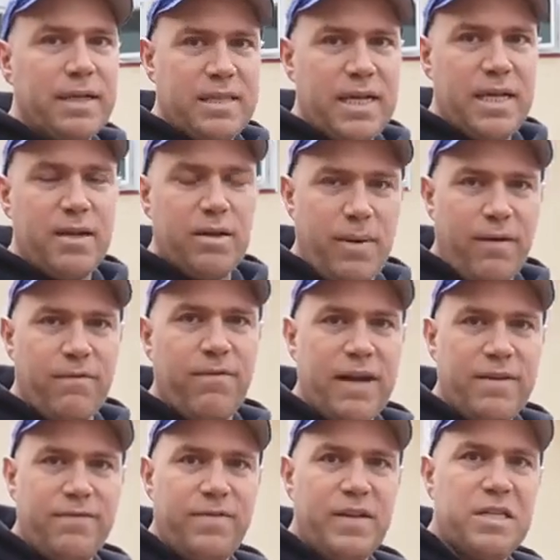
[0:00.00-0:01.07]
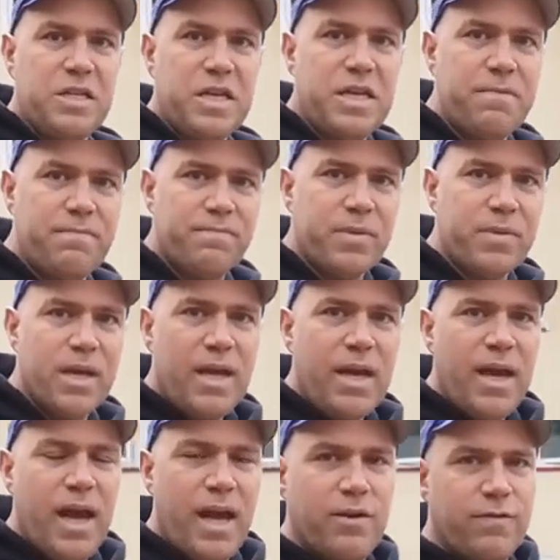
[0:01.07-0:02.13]
I'd say they're about 5 feet deep,
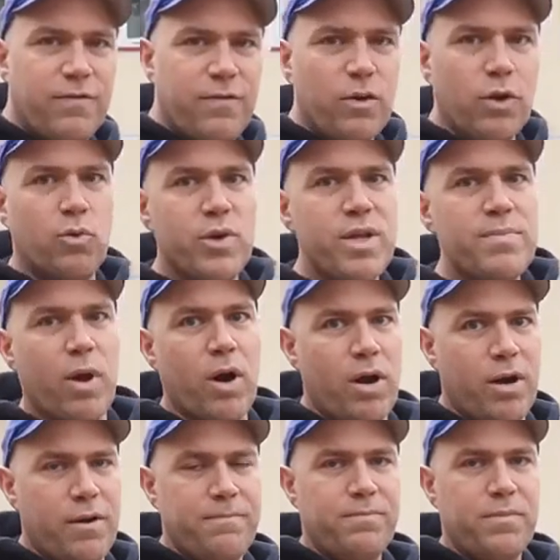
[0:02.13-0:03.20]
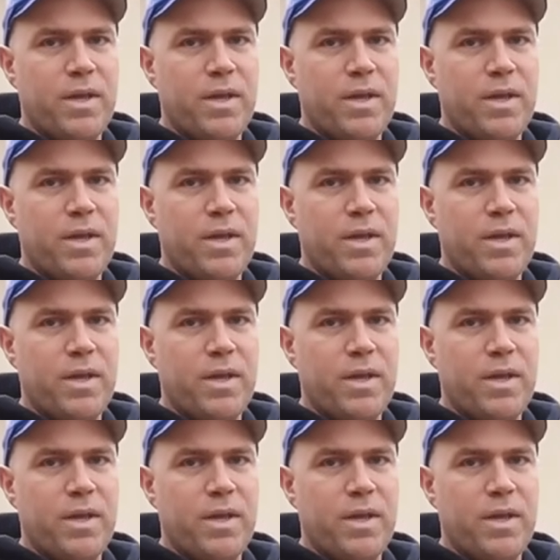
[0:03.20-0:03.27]
and they're full of rebar.